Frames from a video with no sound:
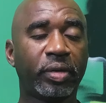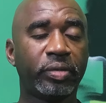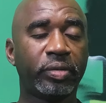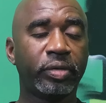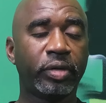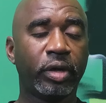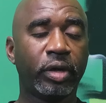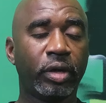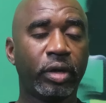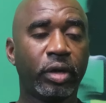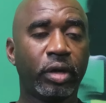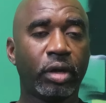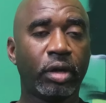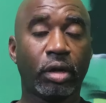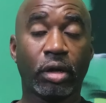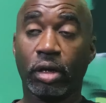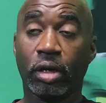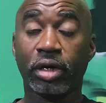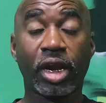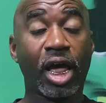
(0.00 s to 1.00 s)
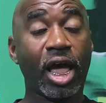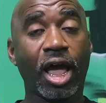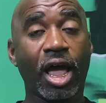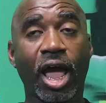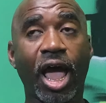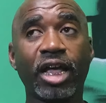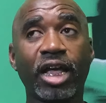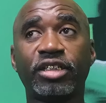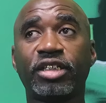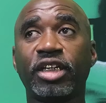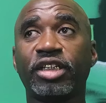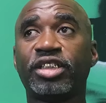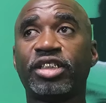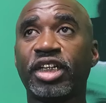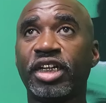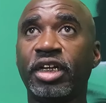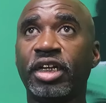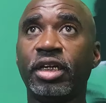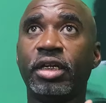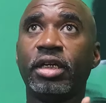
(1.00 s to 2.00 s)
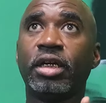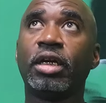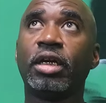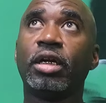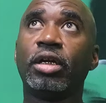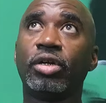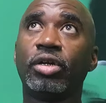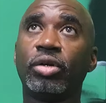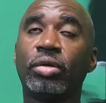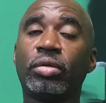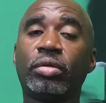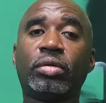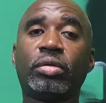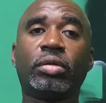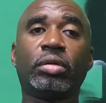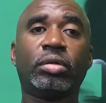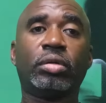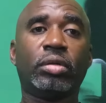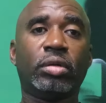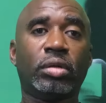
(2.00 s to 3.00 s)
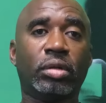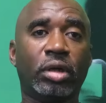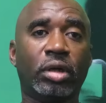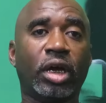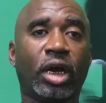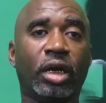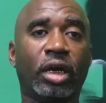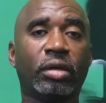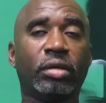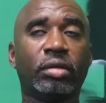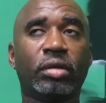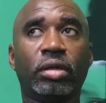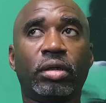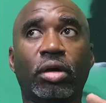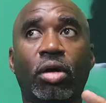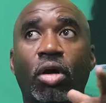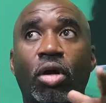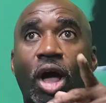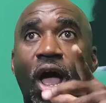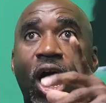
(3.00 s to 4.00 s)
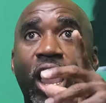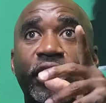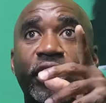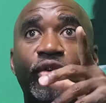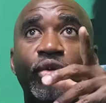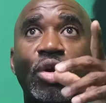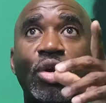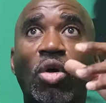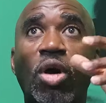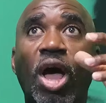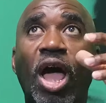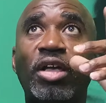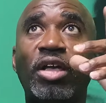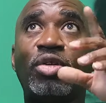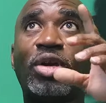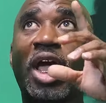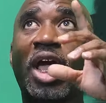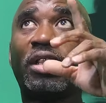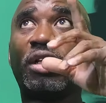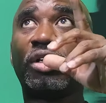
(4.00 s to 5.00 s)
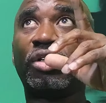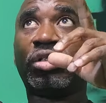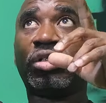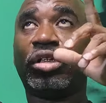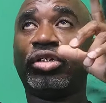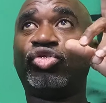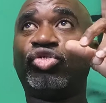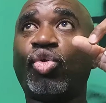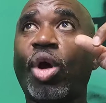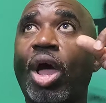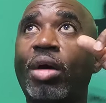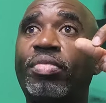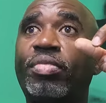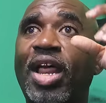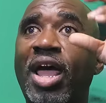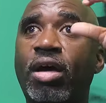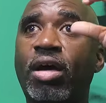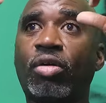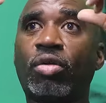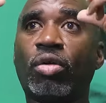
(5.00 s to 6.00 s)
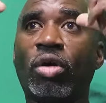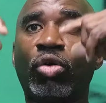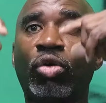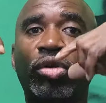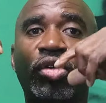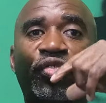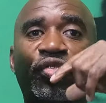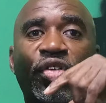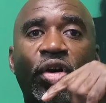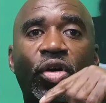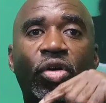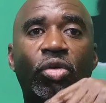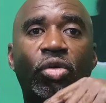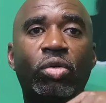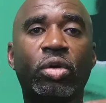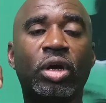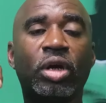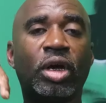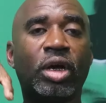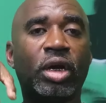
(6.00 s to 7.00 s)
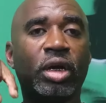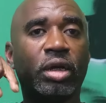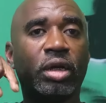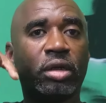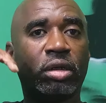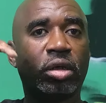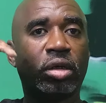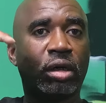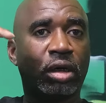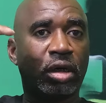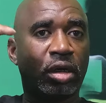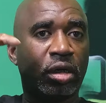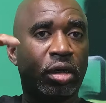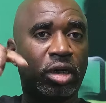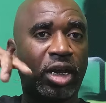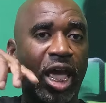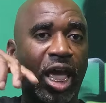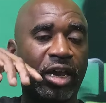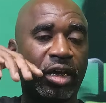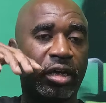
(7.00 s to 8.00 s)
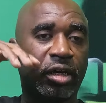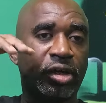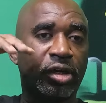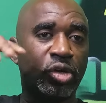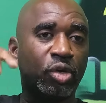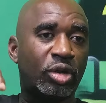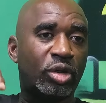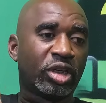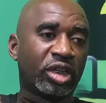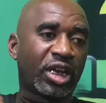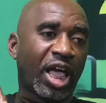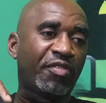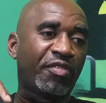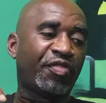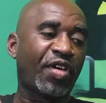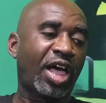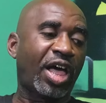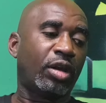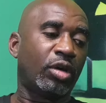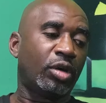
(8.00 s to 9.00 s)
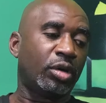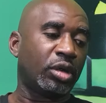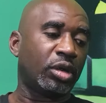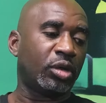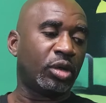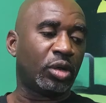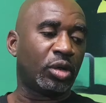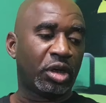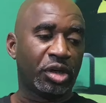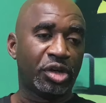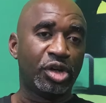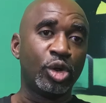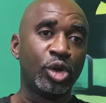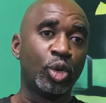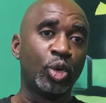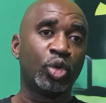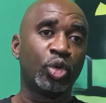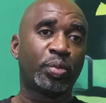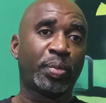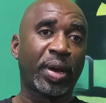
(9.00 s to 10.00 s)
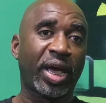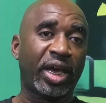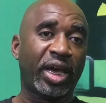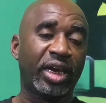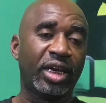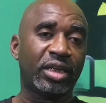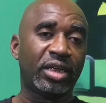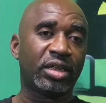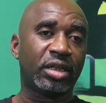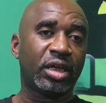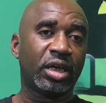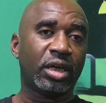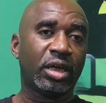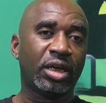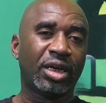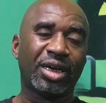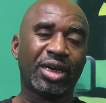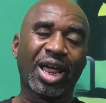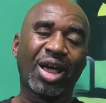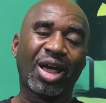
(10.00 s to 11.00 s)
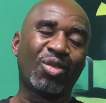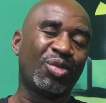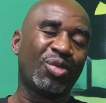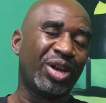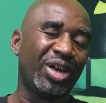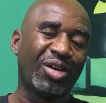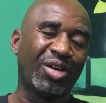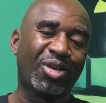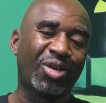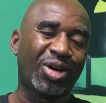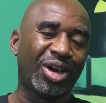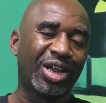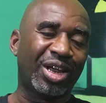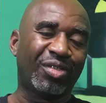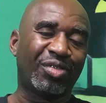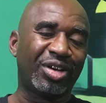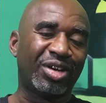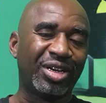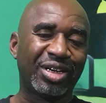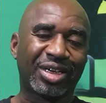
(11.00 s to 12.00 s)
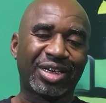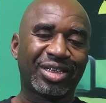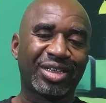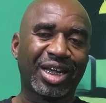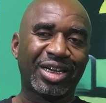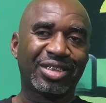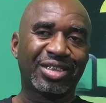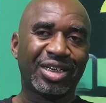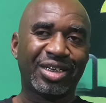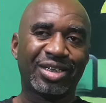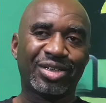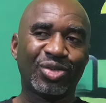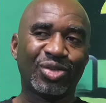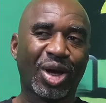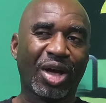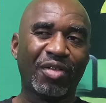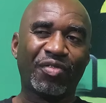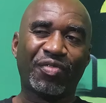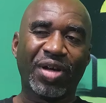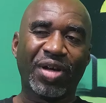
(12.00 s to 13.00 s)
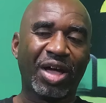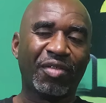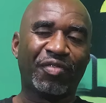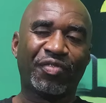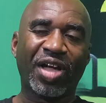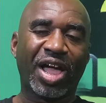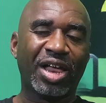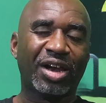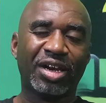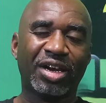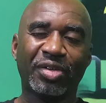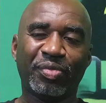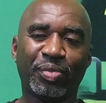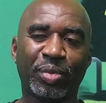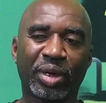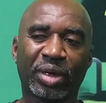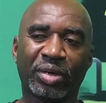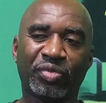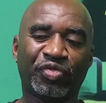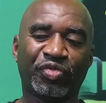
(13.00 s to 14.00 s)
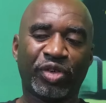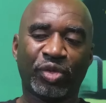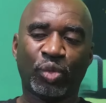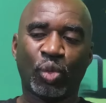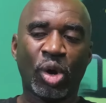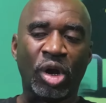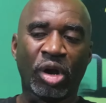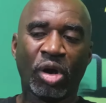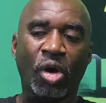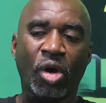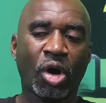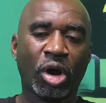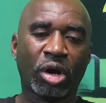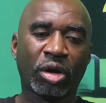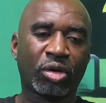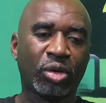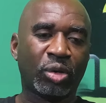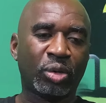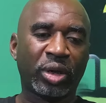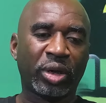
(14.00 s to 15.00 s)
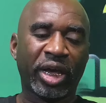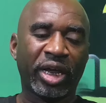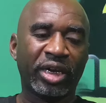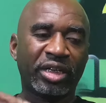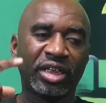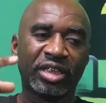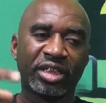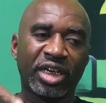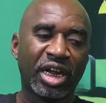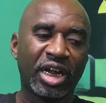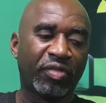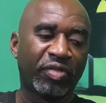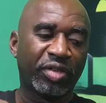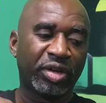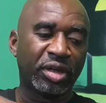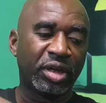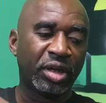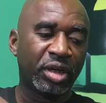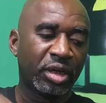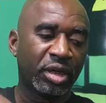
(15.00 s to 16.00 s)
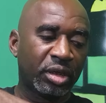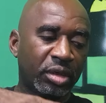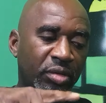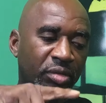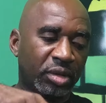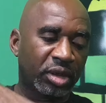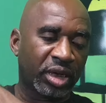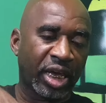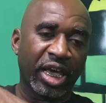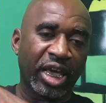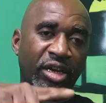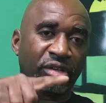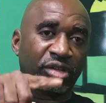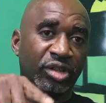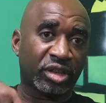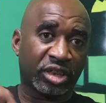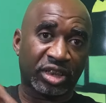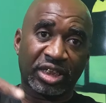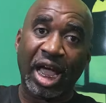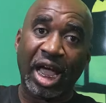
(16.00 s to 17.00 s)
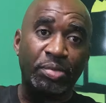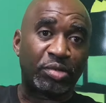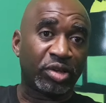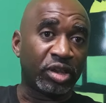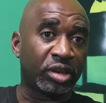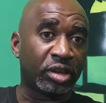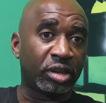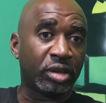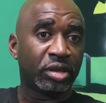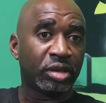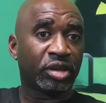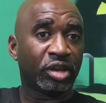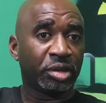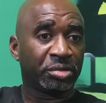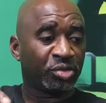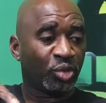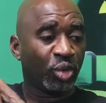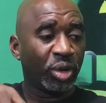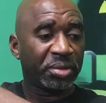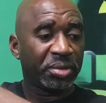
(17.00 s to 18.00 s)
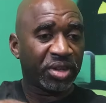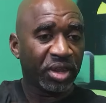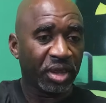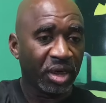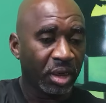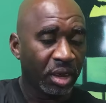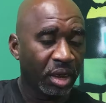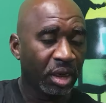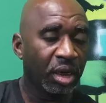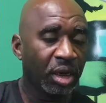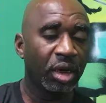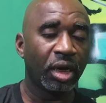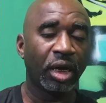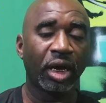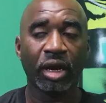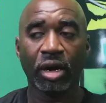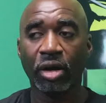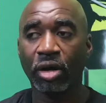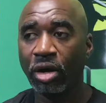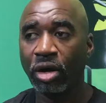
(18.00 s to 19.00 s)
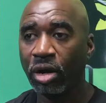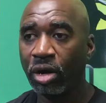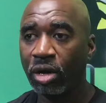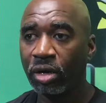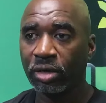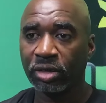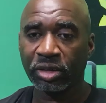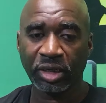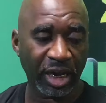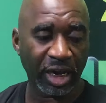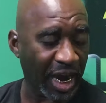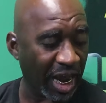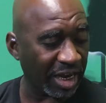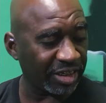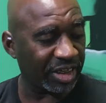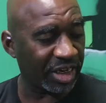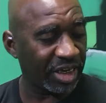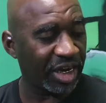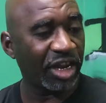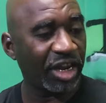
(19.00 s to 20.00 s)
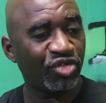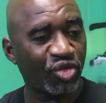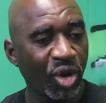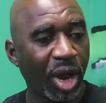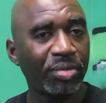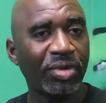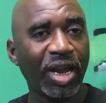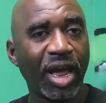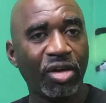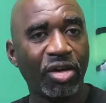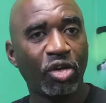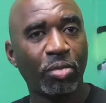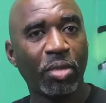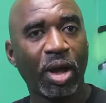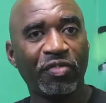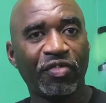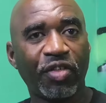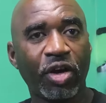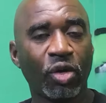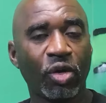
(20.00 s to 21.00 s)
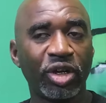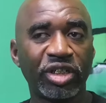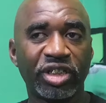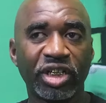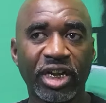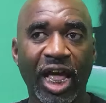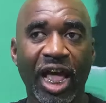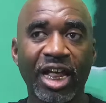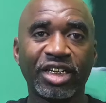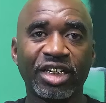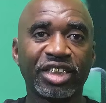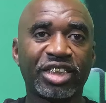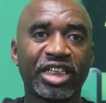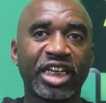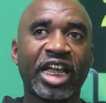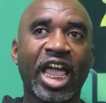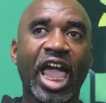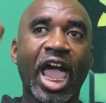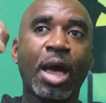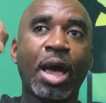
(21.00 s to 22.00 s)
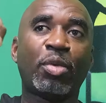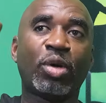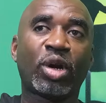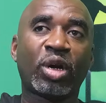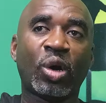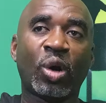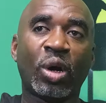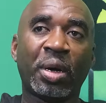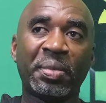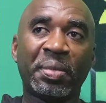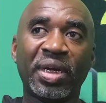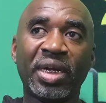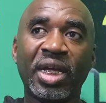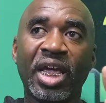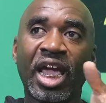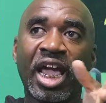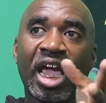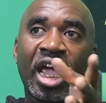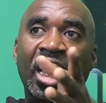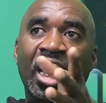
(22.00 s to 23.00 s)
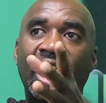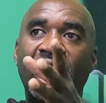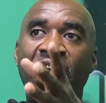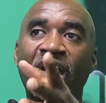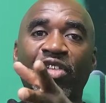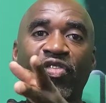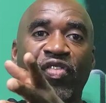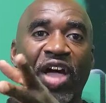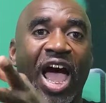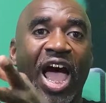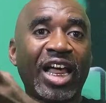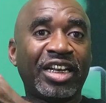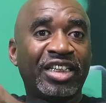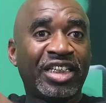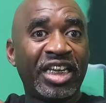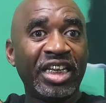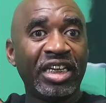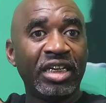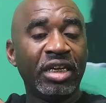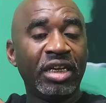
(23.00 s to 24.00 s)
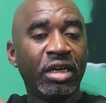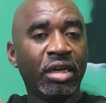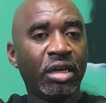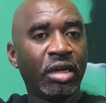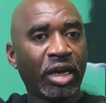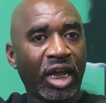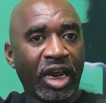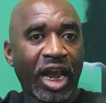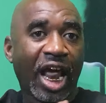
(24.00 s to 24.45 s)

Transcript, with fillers: it, man. Uh, nah, I just seen similar to some Diddy shit. Yeah. Or uh, I, you know how you got the, the drop down on your phone, or, like a new because I follow a news page. I really hardly ever look at that shit too. I, I followed it for one article and just never cancel stop the subscription and uh and I seen that drop down on my phone. It just I just seen Abercrombie and FIT